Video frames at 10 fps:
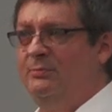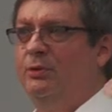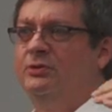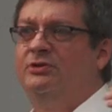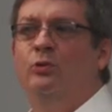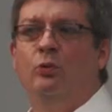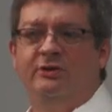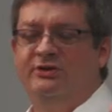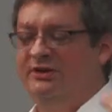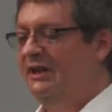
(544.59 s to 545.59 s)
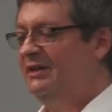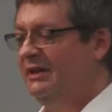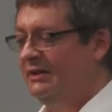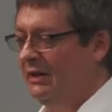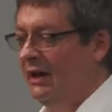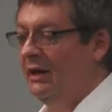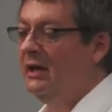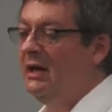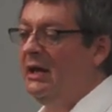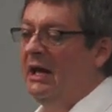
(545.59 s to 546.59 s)
is the person that works the desk at night.
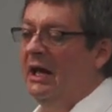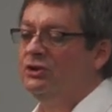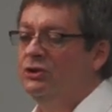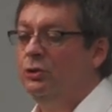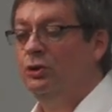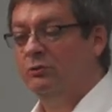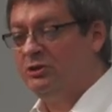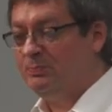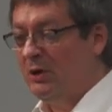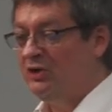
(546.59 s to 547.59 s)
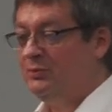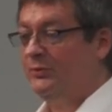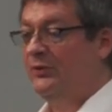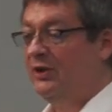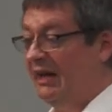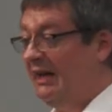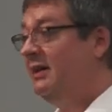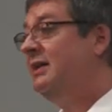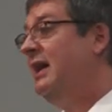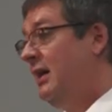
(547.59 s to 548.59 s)
And so you're responsible for the
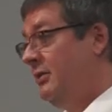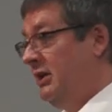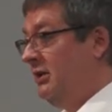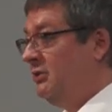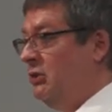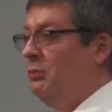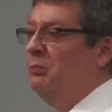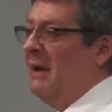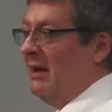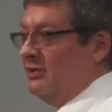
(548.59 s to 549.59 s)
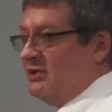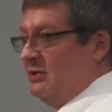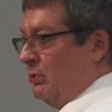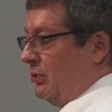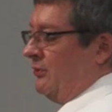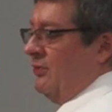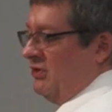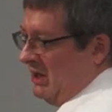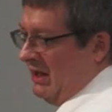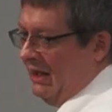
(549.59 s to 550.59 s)
daily accounting. You balance the books for the
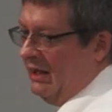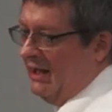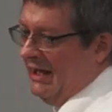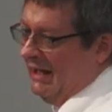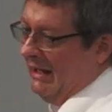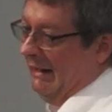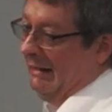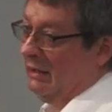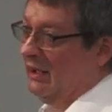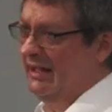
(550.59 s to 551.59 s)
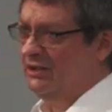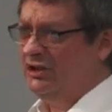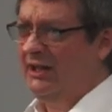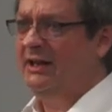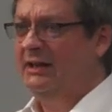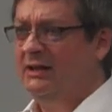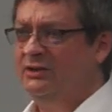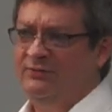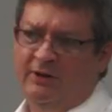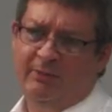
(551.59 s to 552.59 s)
day. And late
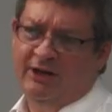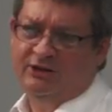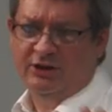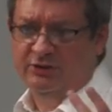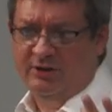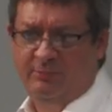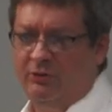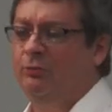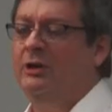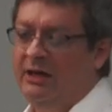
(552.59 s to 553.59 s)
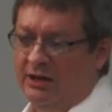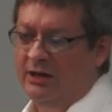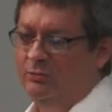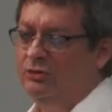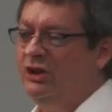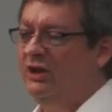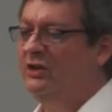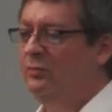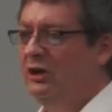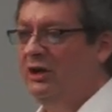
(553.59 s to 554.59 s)
check-ins, if anybody shows up at 3 a.m., you check
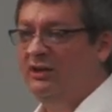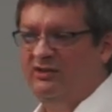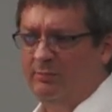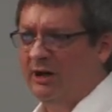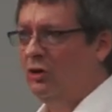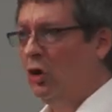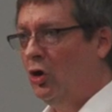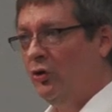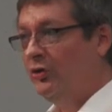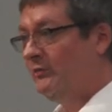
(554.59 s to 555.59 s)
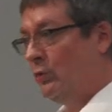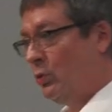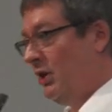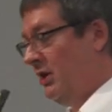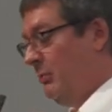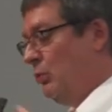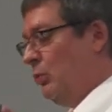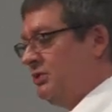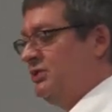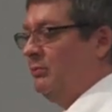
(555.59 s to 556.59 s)
them in. And somebody calls at 4 a.m. and
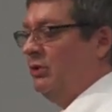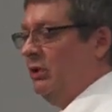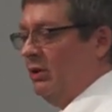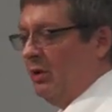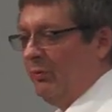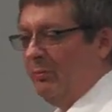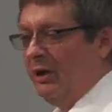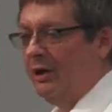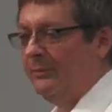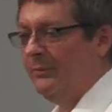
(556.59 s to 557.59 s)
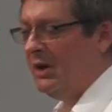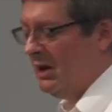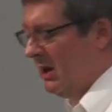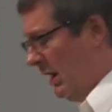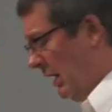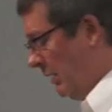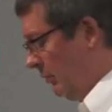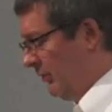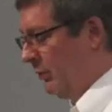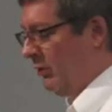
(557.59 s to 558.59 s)
wants something, you help them out. Uh,
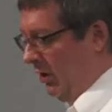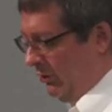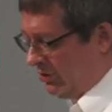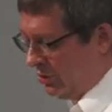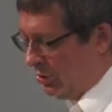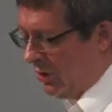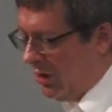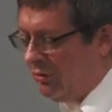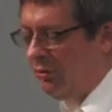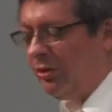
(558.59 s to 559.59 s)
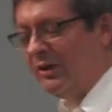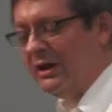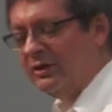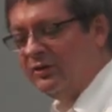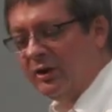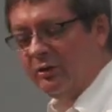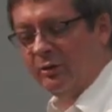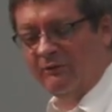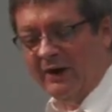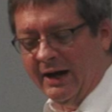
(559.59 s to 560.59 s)
but there are two other things that
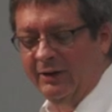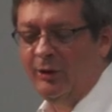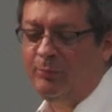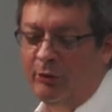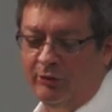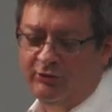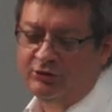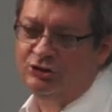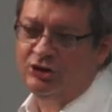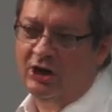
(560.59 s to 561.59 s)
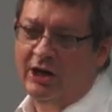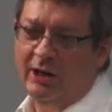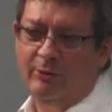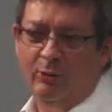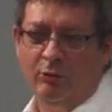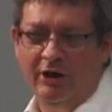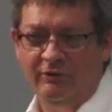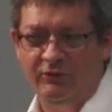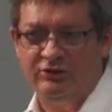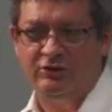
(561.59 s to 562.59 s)
are a vital part of this job that were
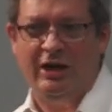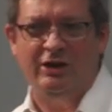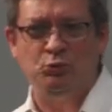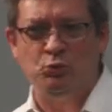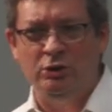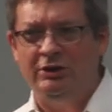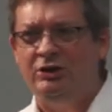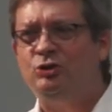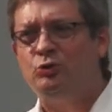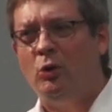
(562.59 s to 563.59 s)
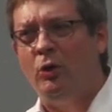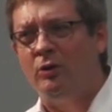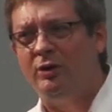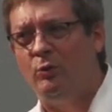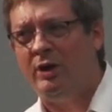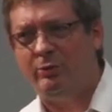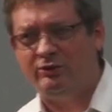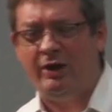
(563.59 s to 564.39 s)
emphasized really strongly when I was